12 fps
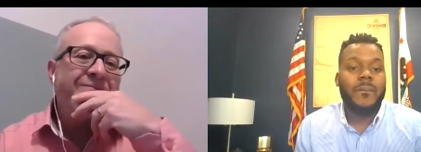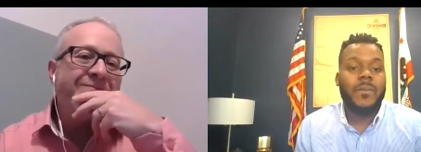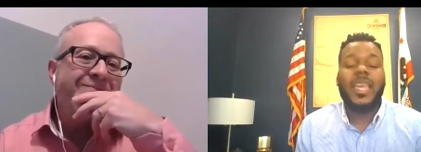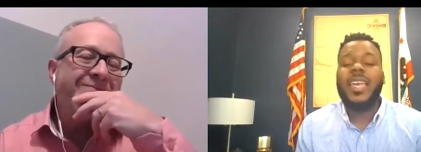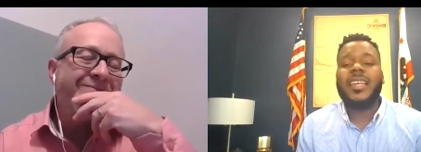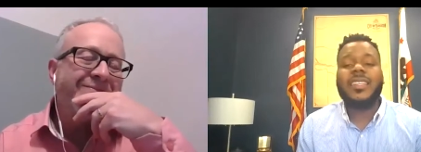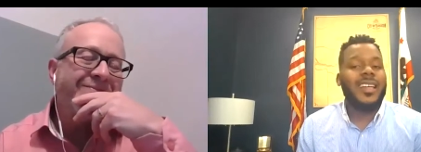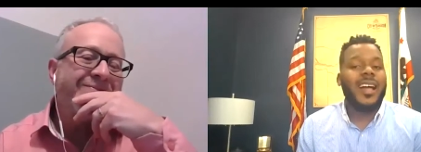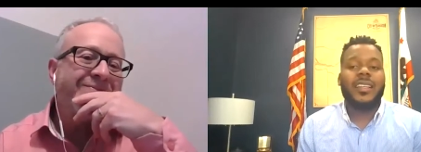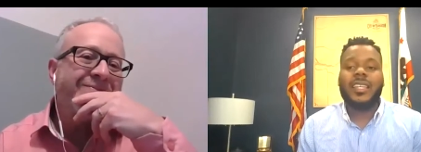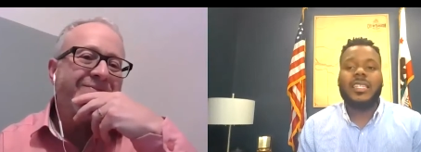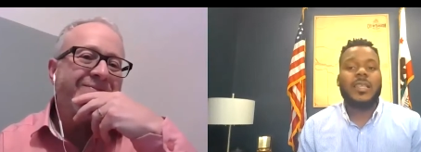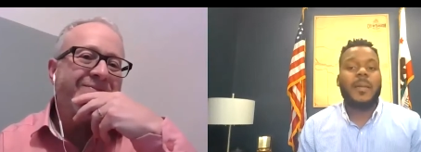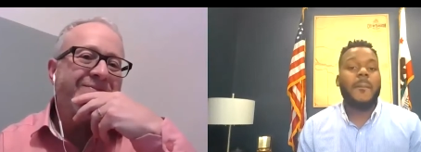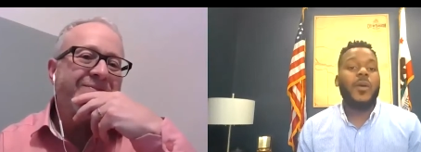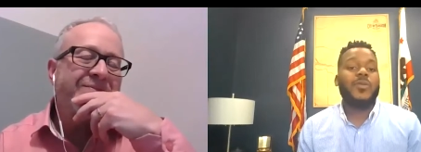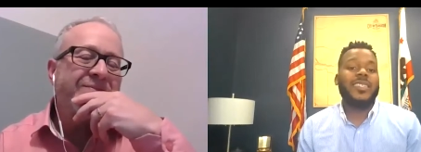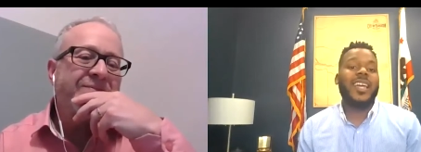Speaker 1: Yeah, yeah, Stockton is the
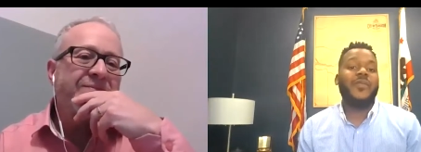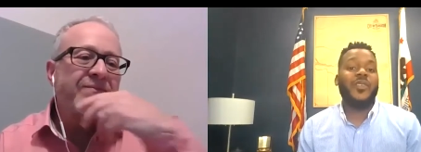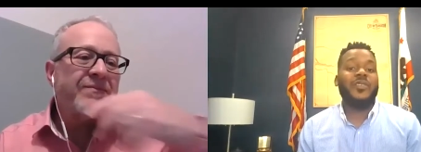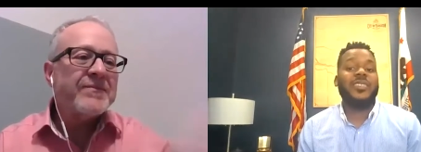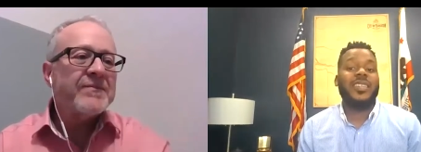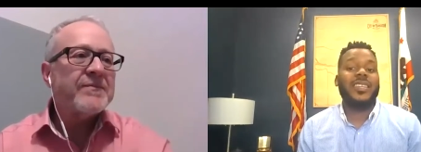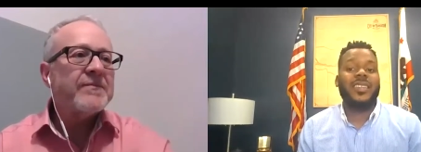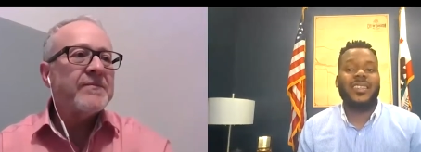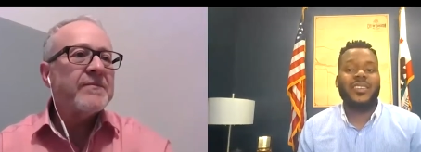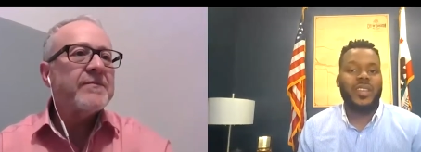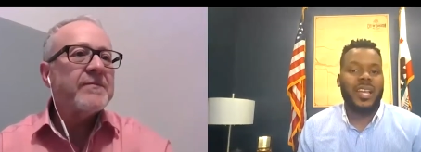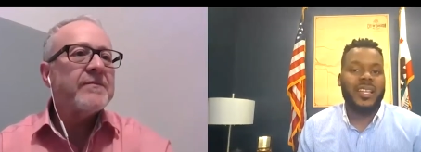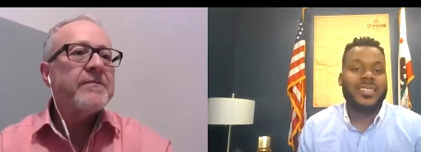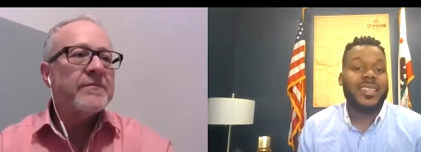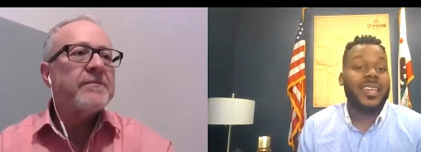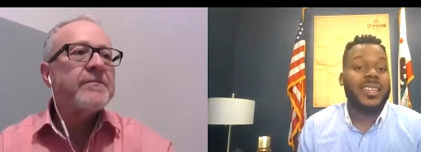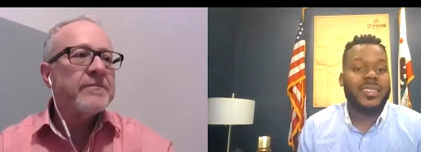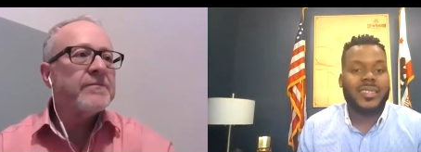most diverse city in the United
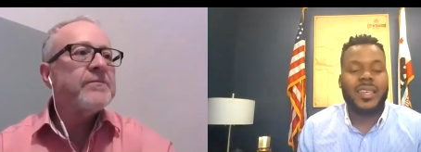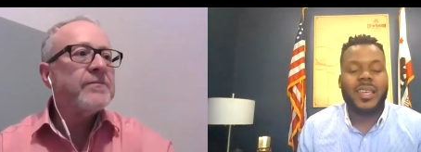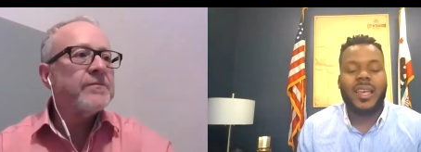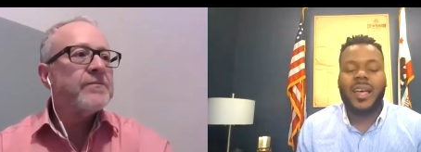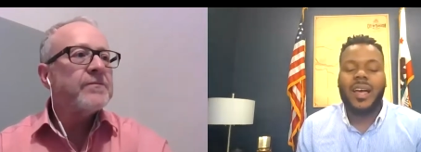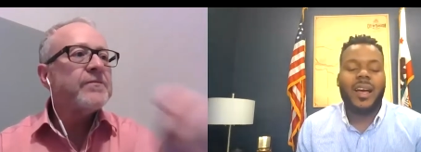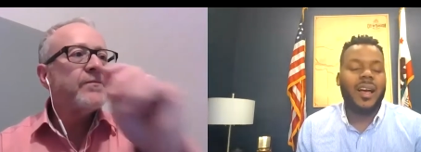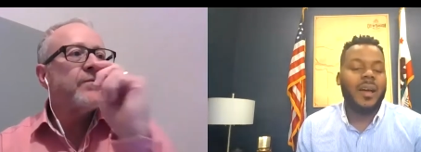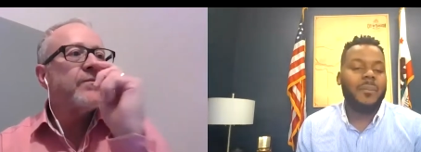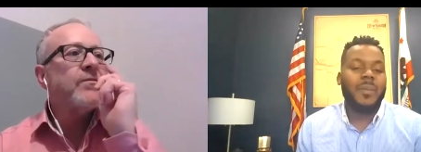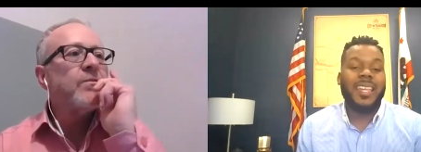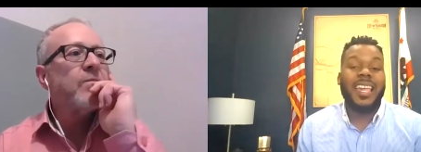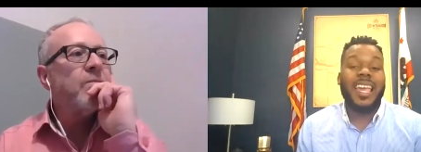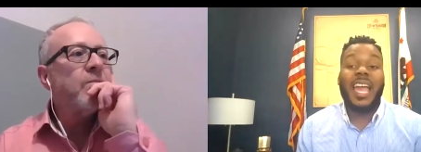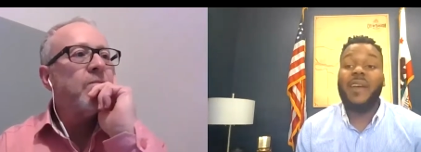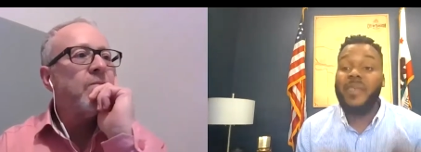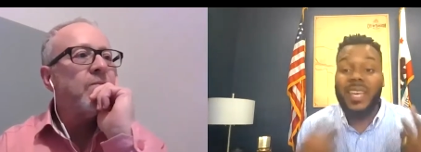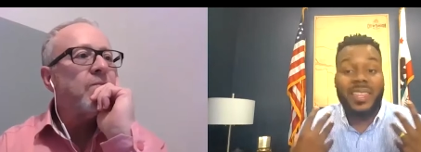States, um, meaning
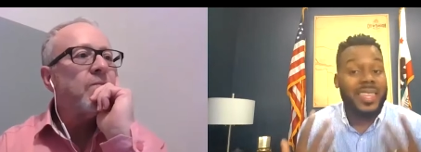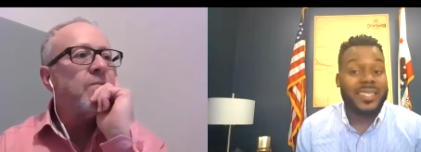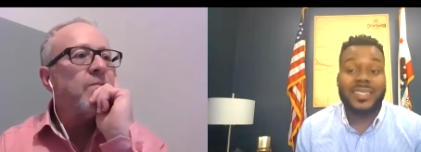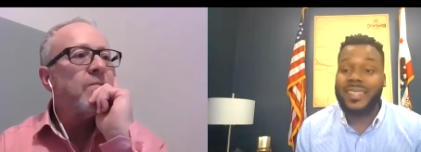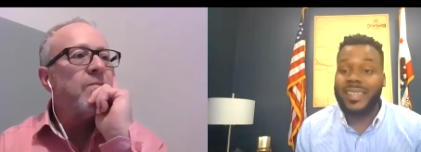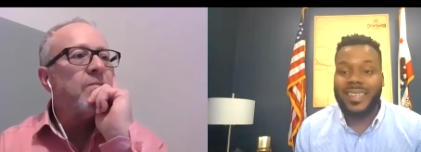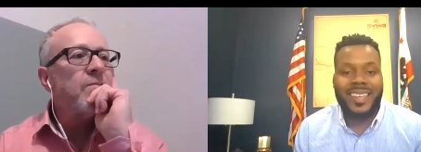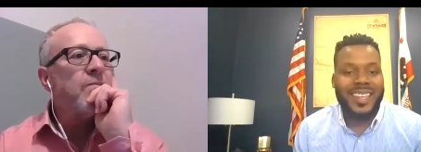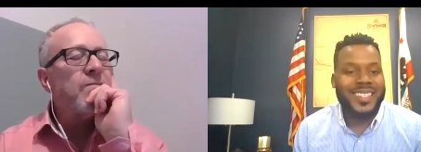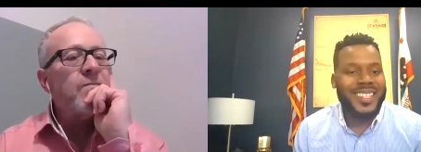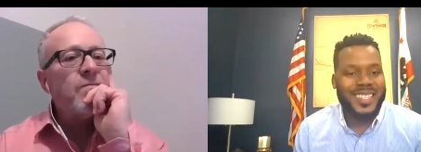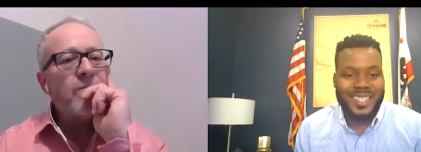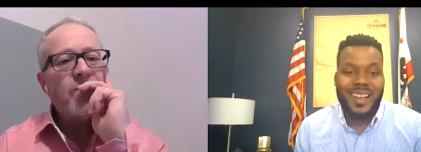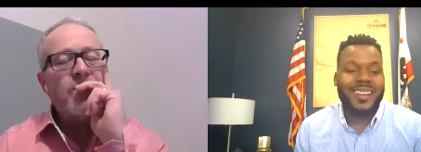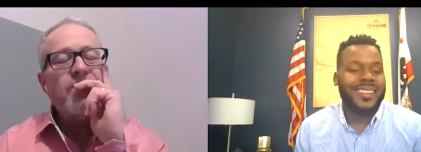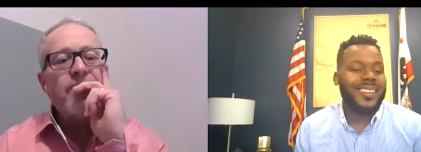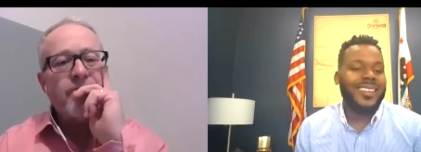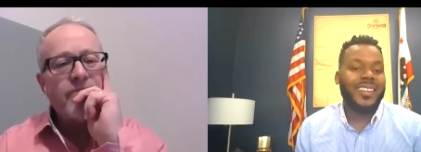every ethnicity is in
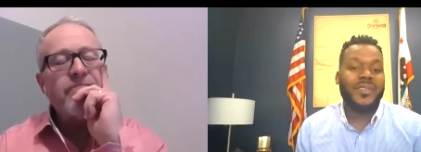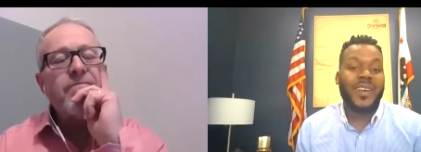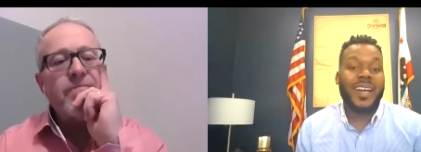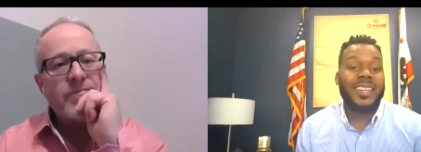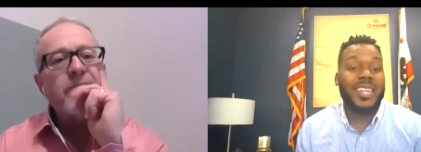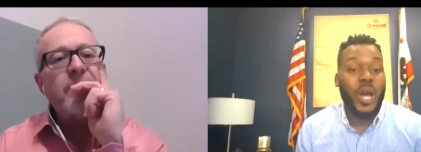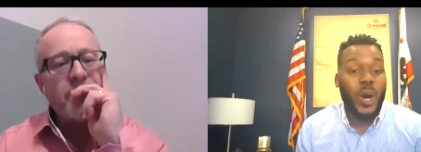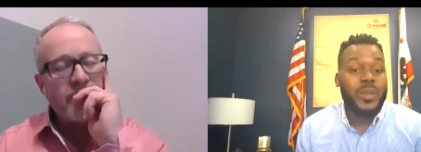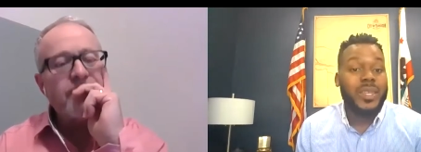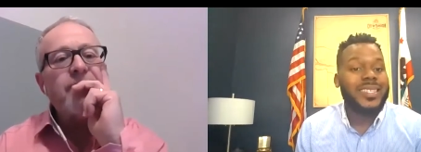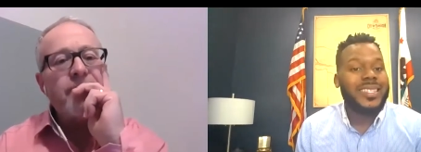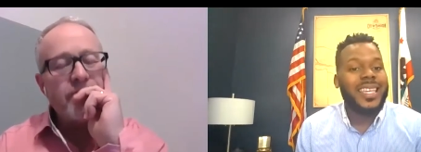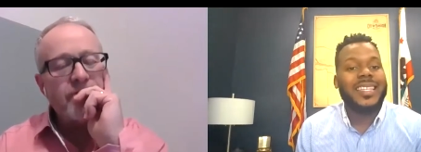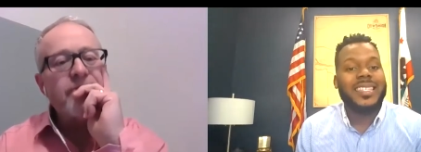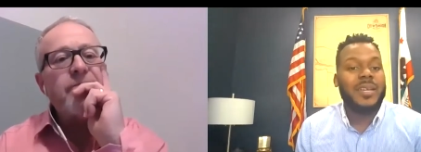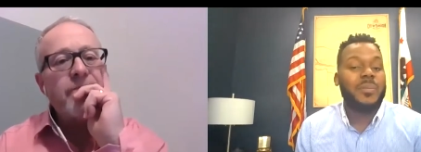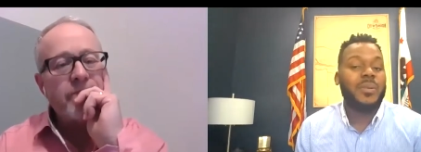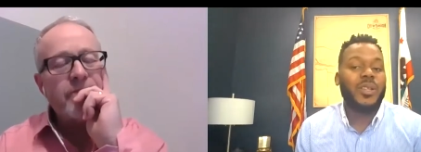Stockton. In fact, the oldest Sikh
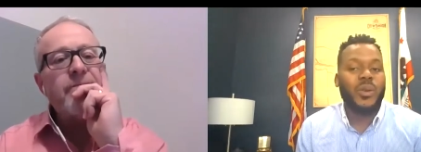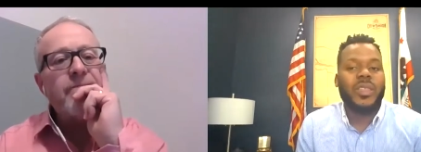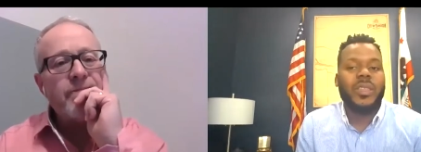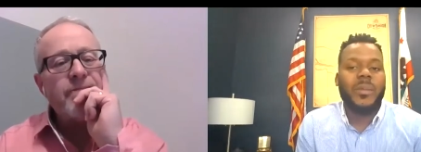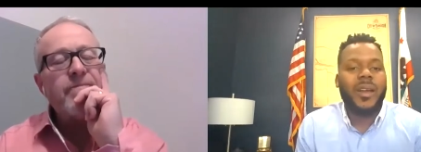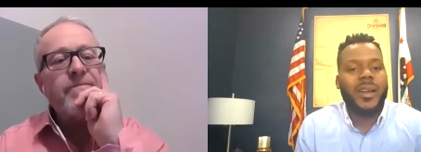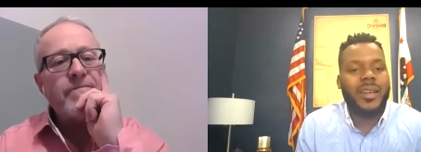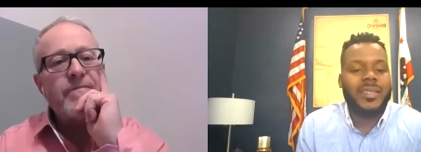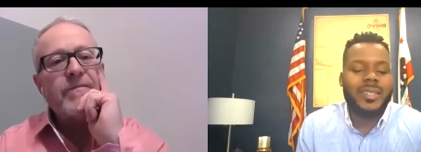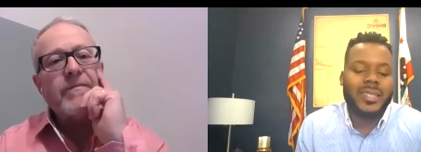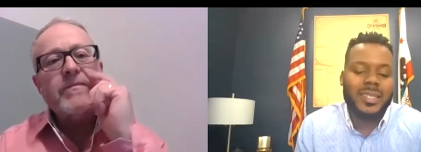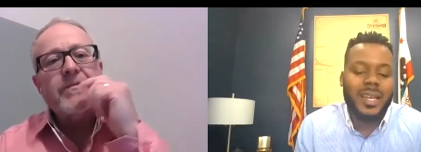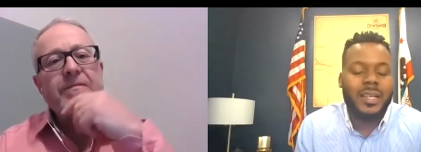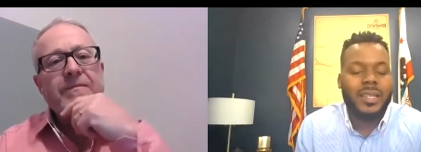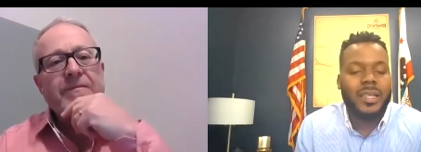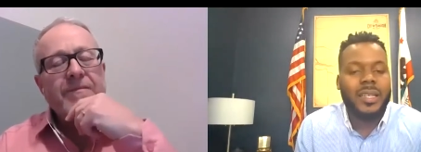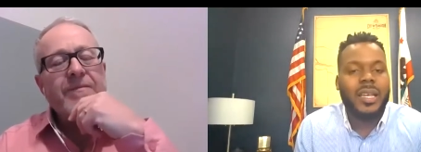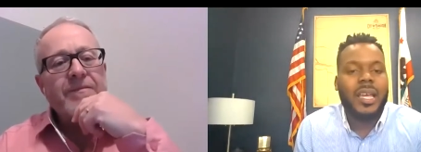temple in North America is in Stockton.